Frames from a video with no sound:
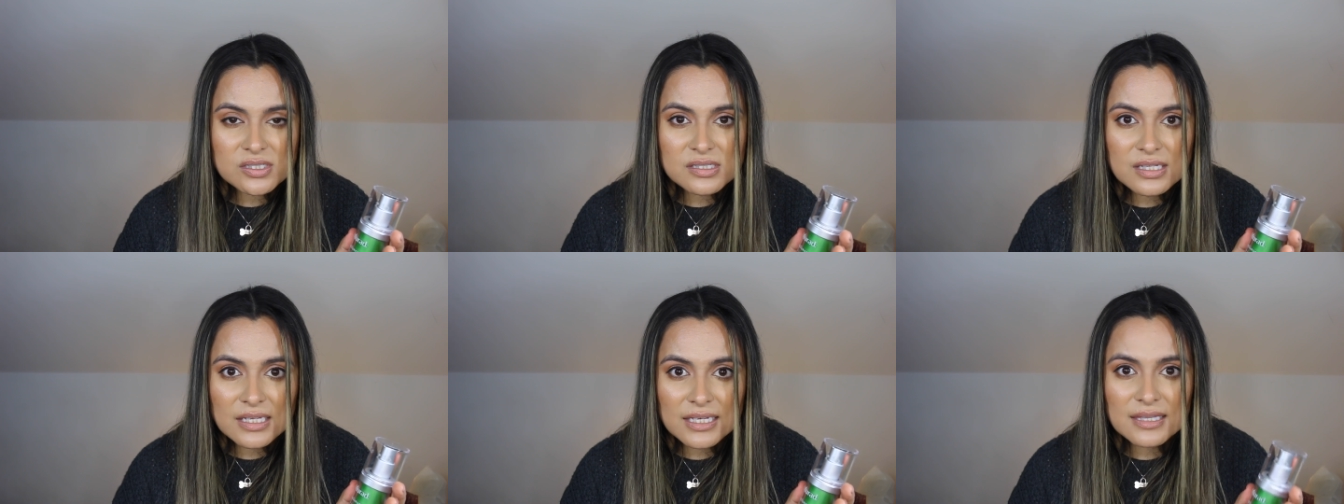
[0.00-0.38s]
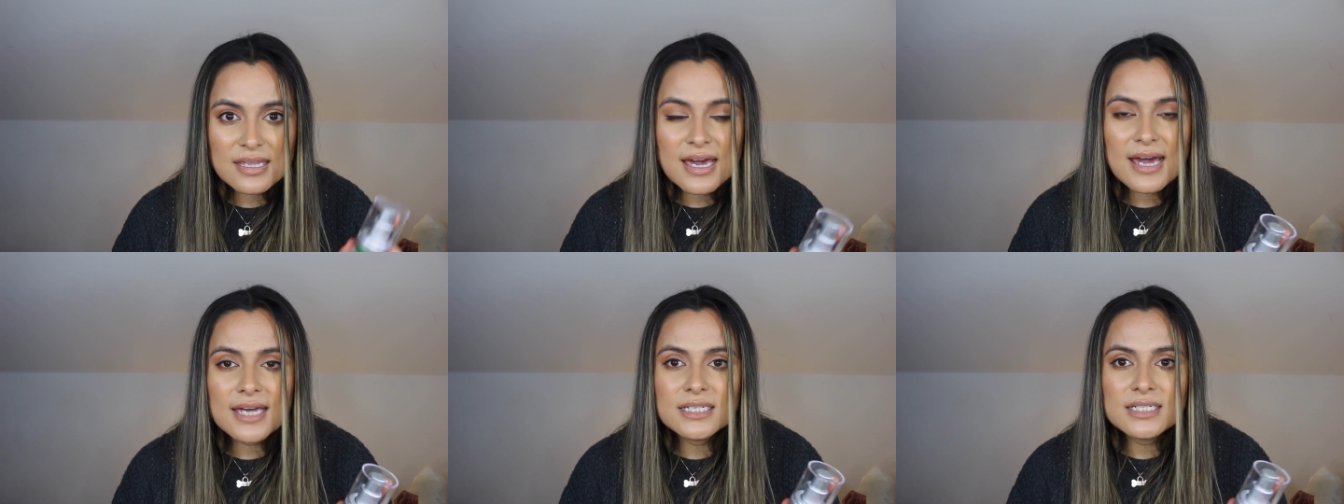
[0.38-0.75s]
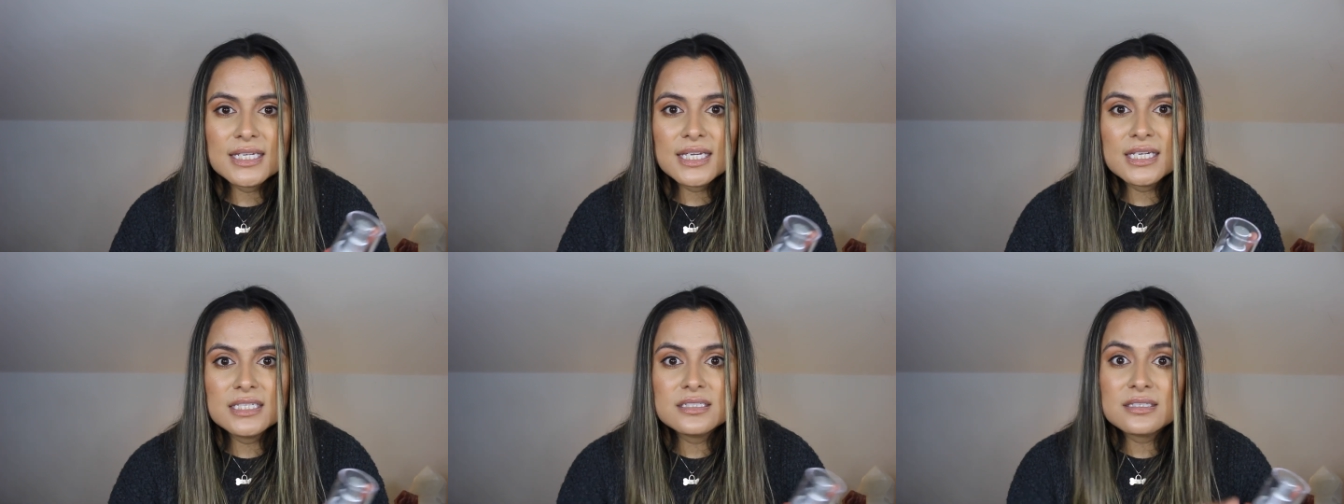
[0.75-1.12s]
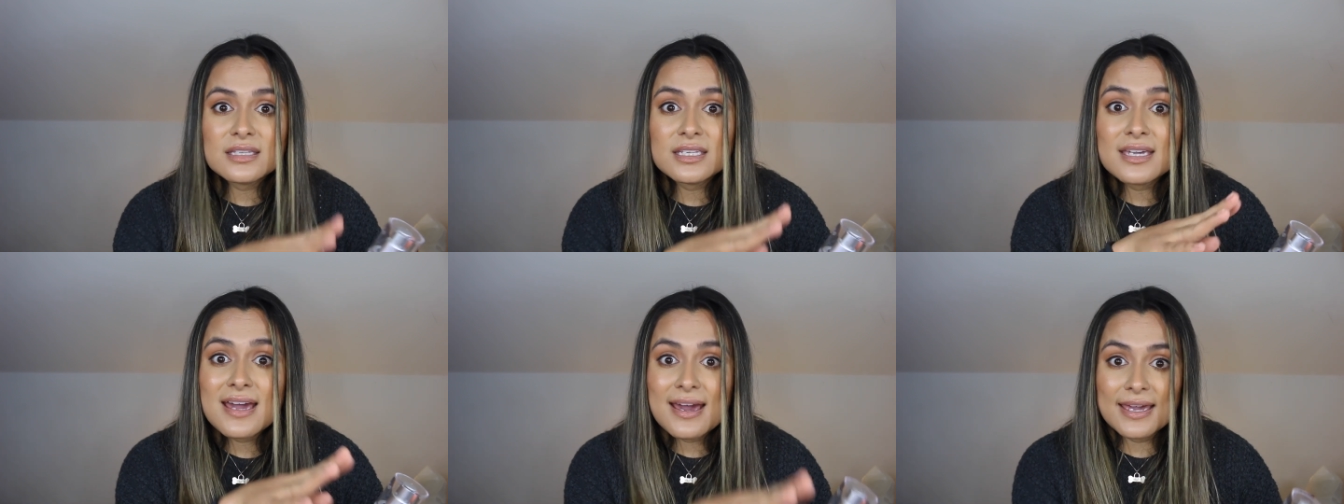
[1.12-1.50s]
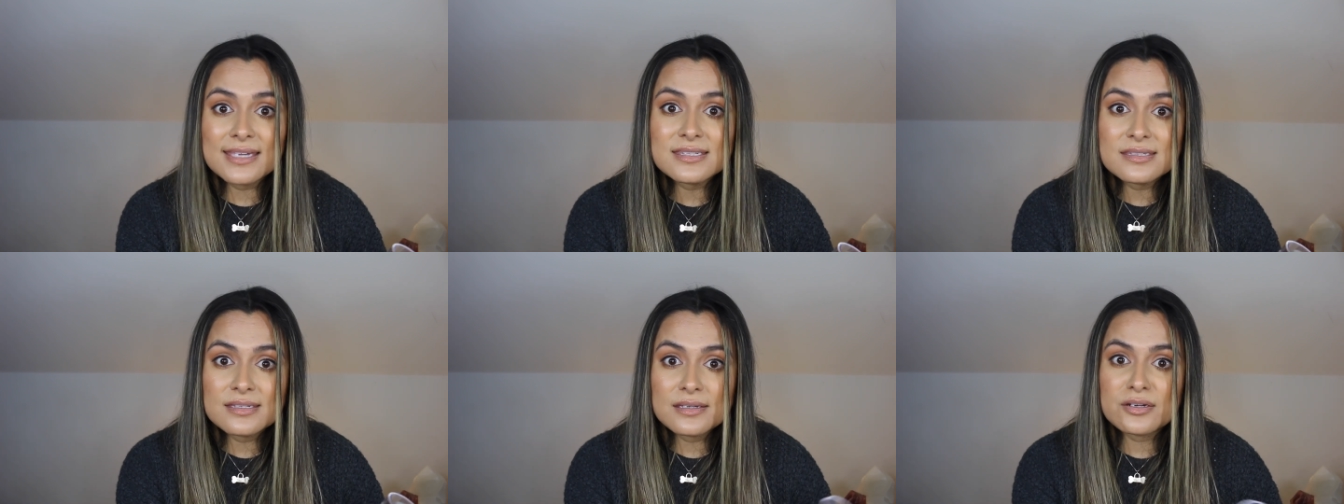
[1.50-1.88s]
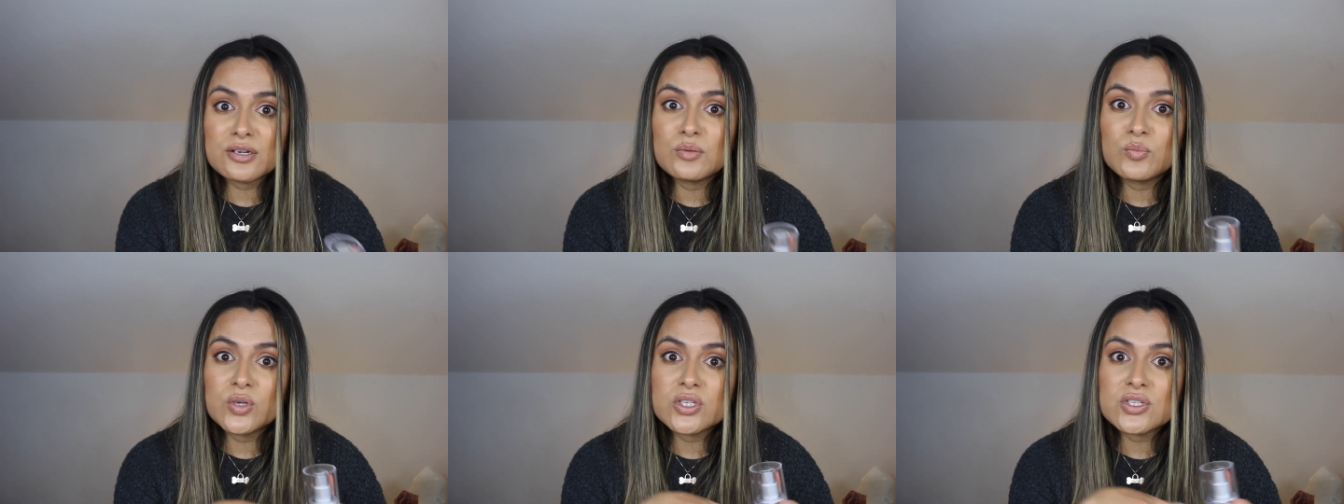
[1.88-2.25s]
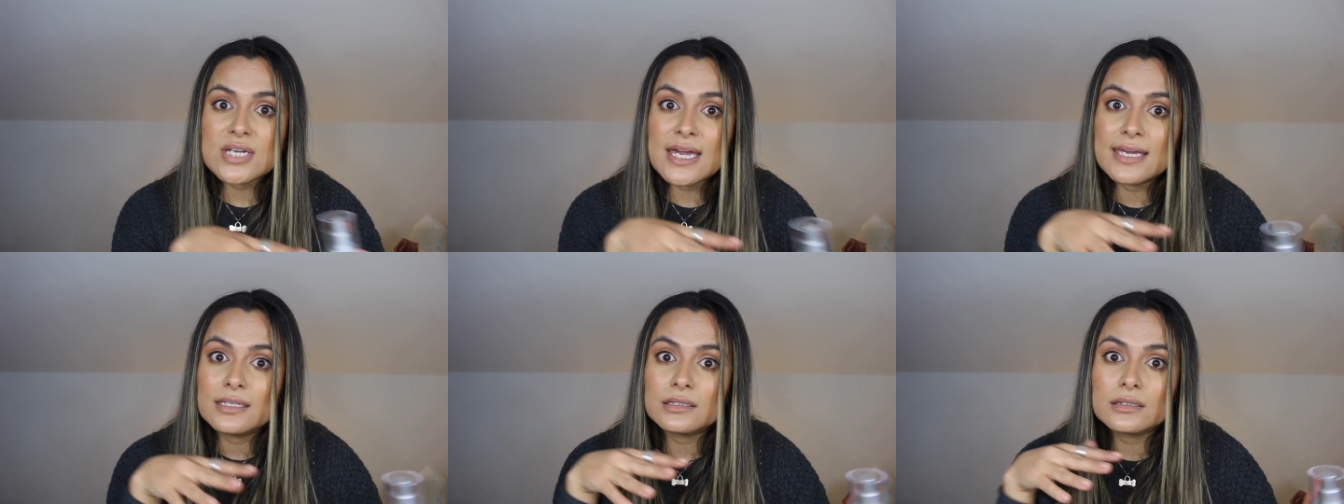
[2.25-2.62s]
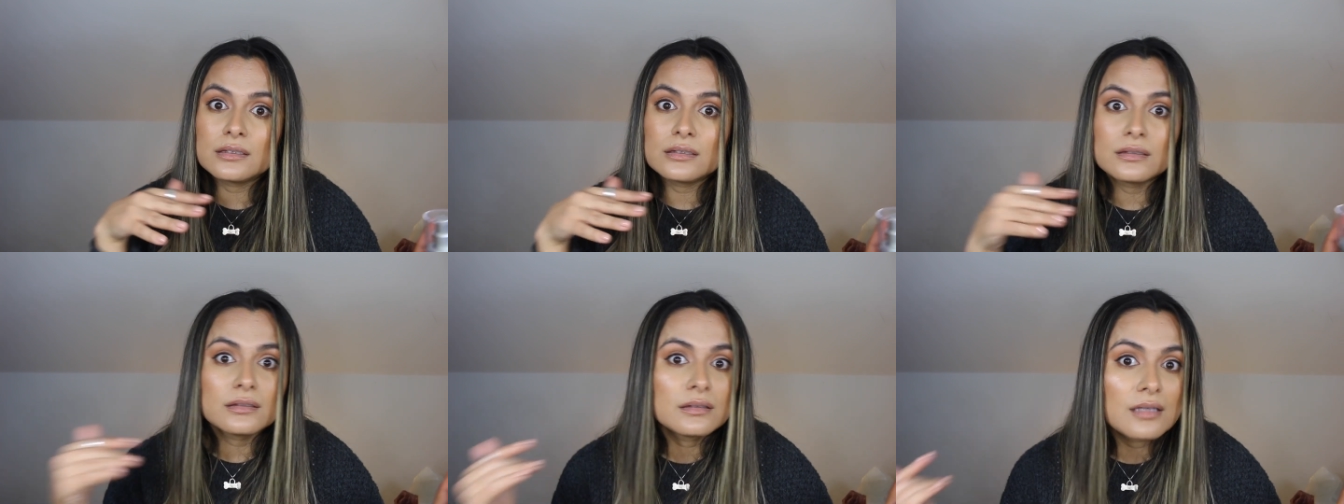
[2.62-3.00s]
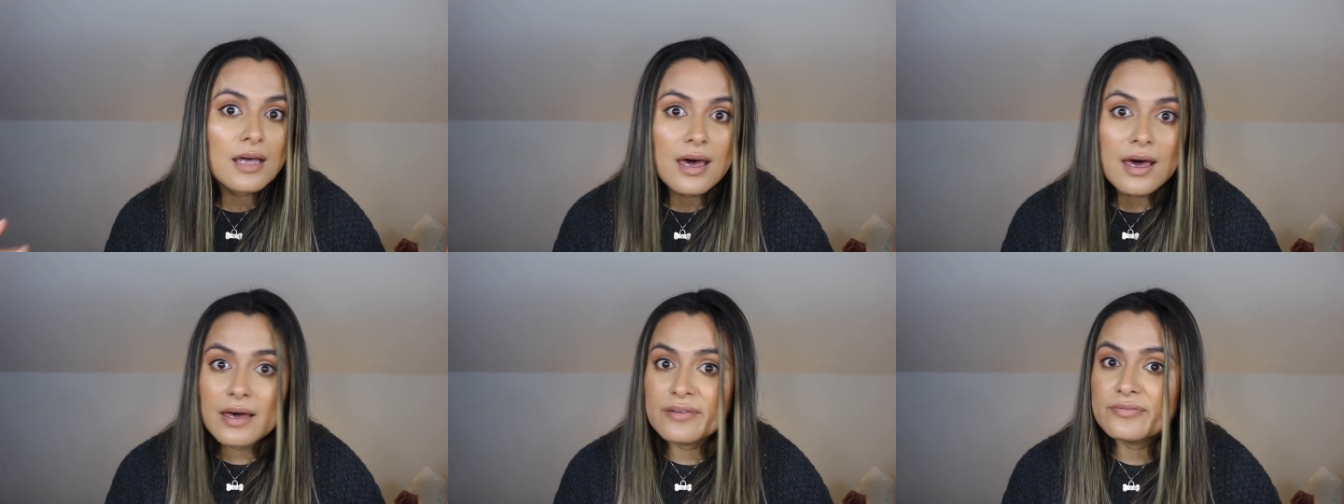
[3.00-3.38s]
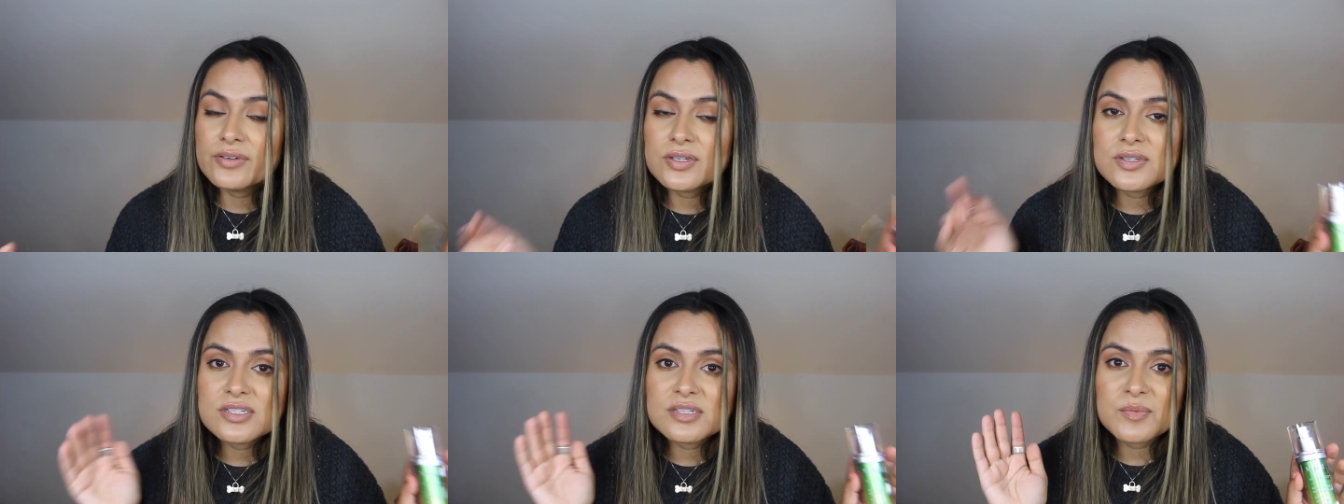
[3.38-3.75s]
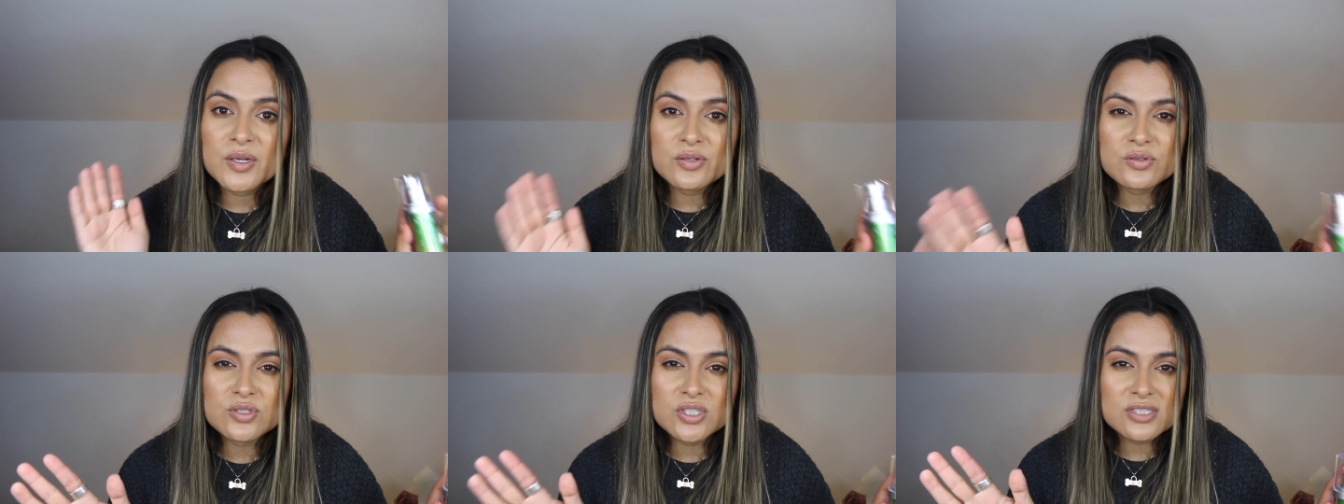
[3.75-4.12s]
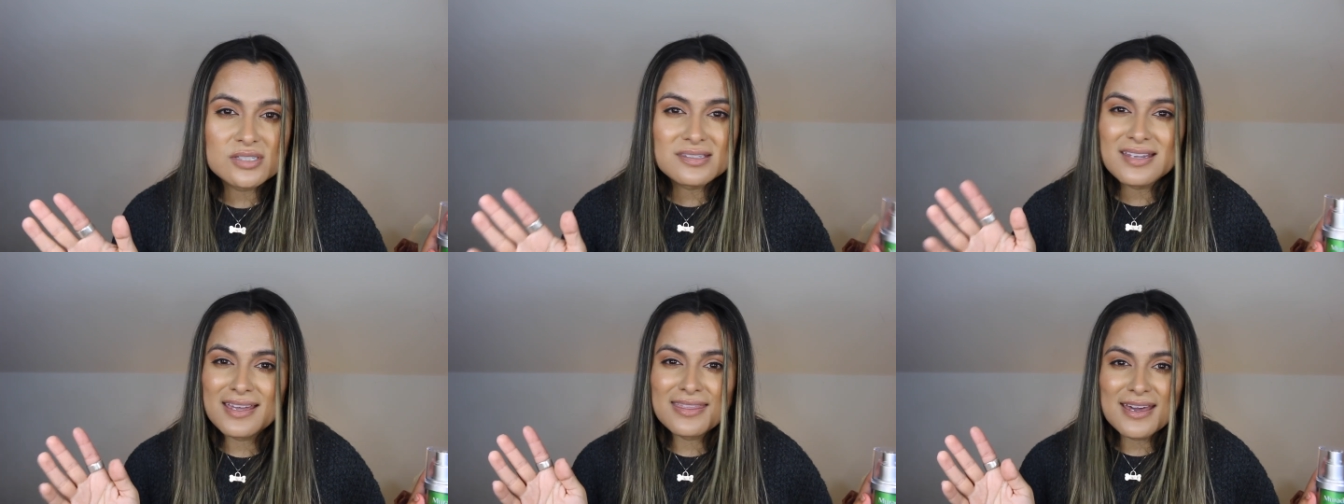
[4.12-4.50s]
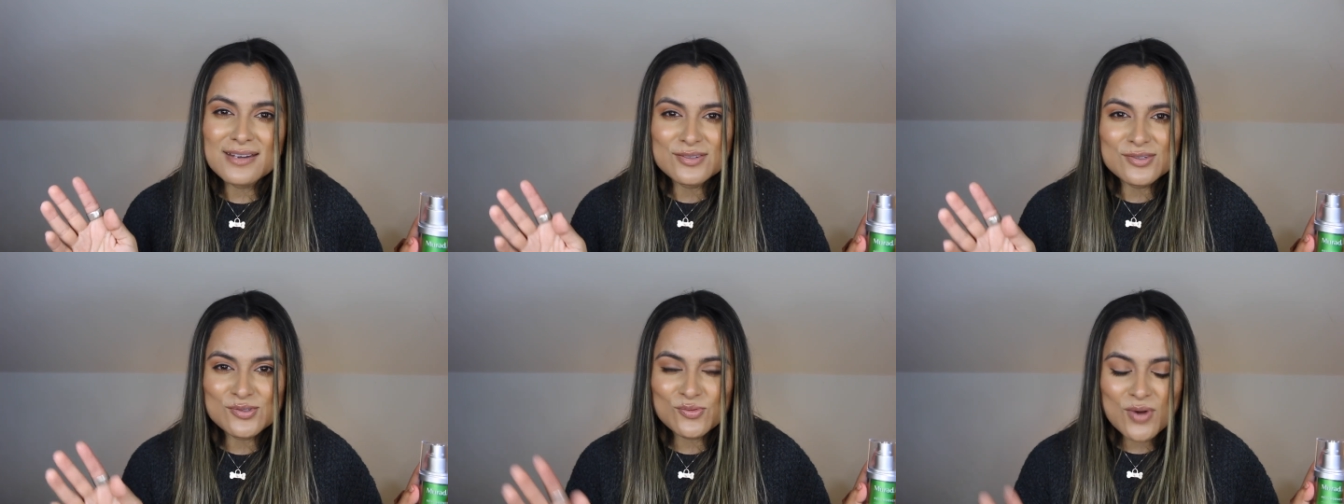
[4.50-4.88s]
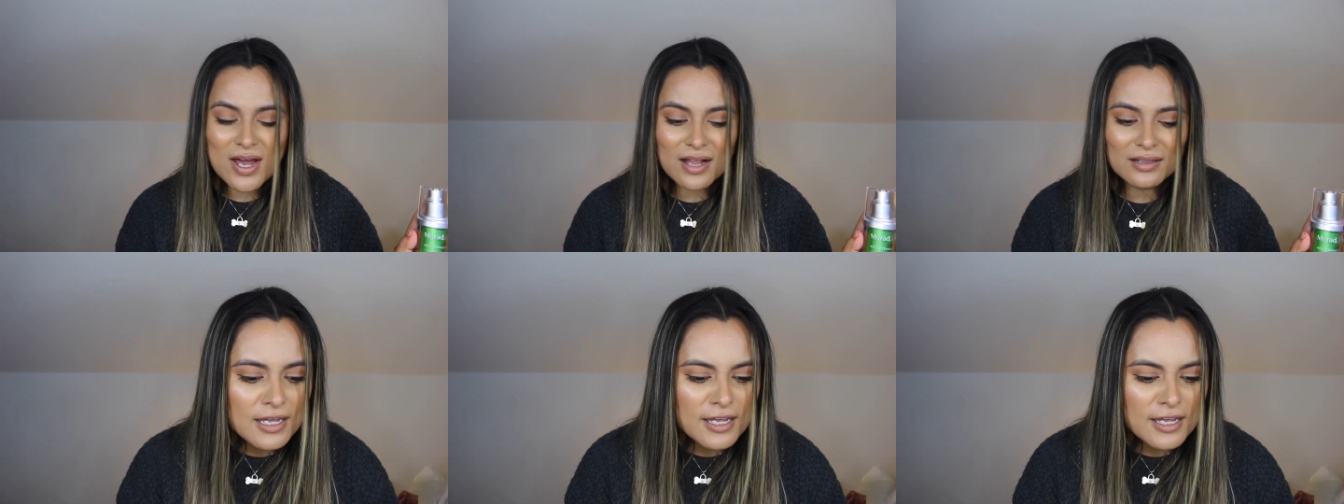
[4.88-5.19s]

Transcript: just like that. And the eye serum, which I love, smells just like that as well.